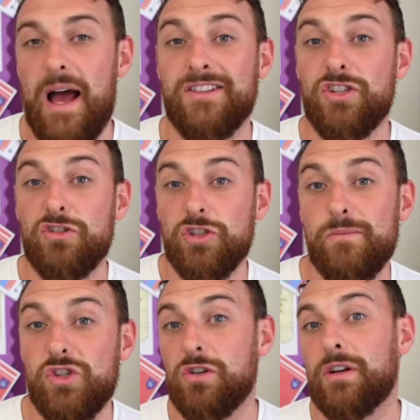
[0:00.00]
And so
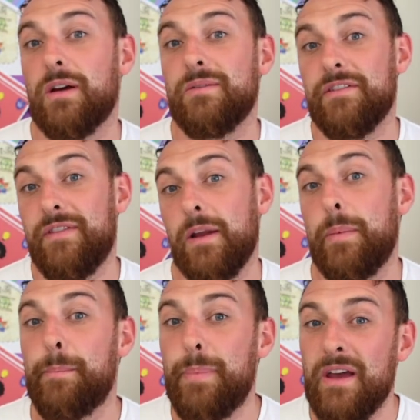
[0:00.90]
some children can develop
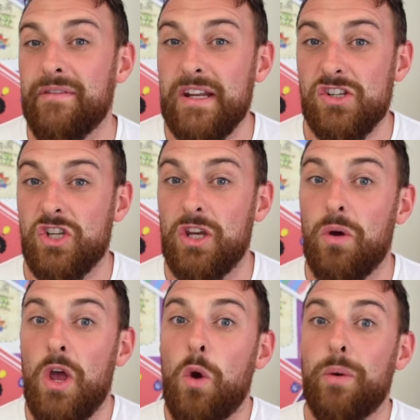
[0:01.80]
a bit of an issue
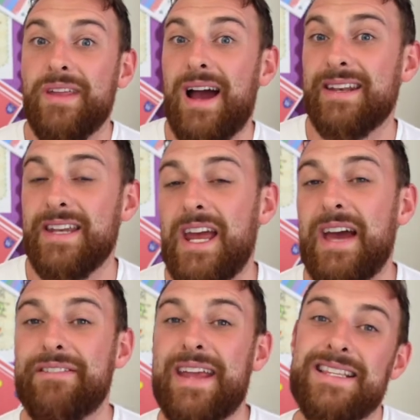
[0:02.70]
with the idea
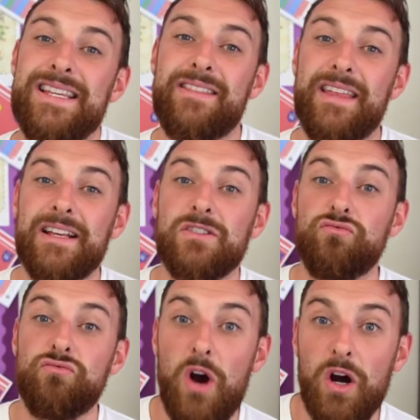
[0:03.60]
of getting things
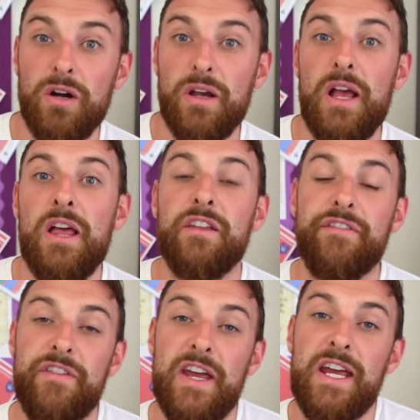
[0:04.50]
wrong, the
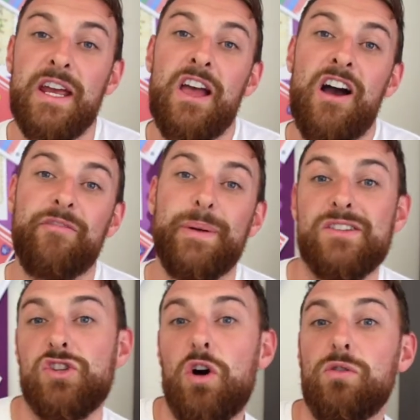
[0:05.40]
fear of
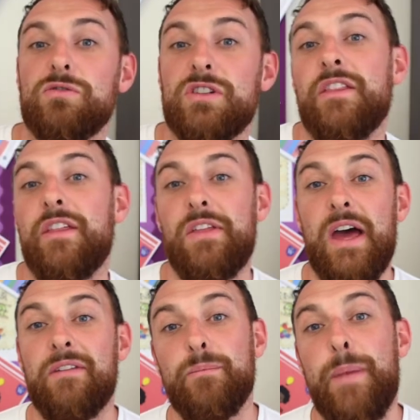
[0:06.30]
being told that
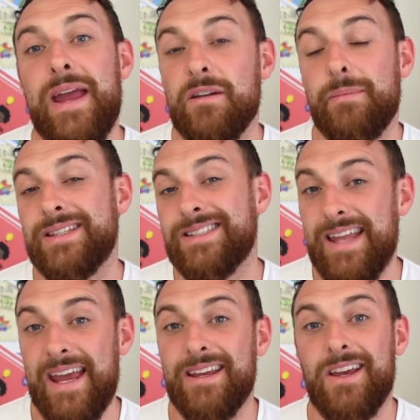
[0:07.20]
they've made a
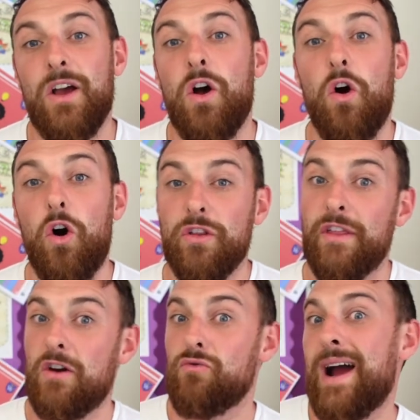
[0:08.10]
mistake or
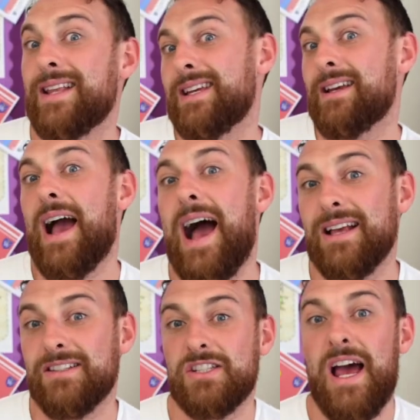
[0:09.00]
that their writing
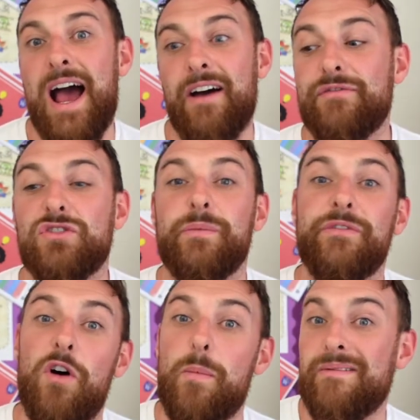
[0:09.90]
has to have some
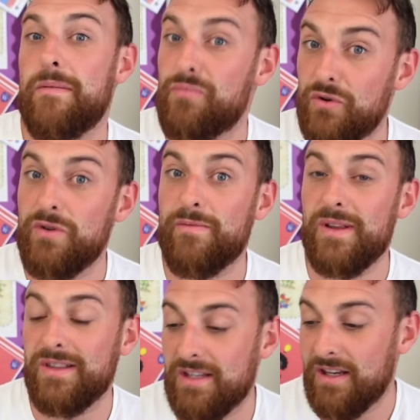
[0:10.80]
form of
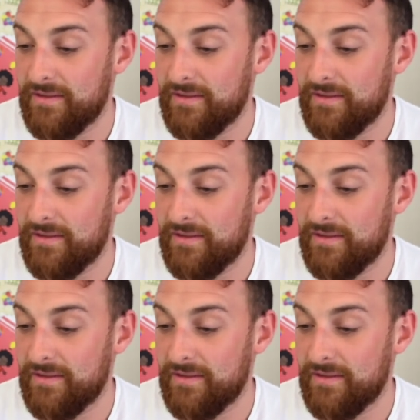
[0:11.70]
improvement.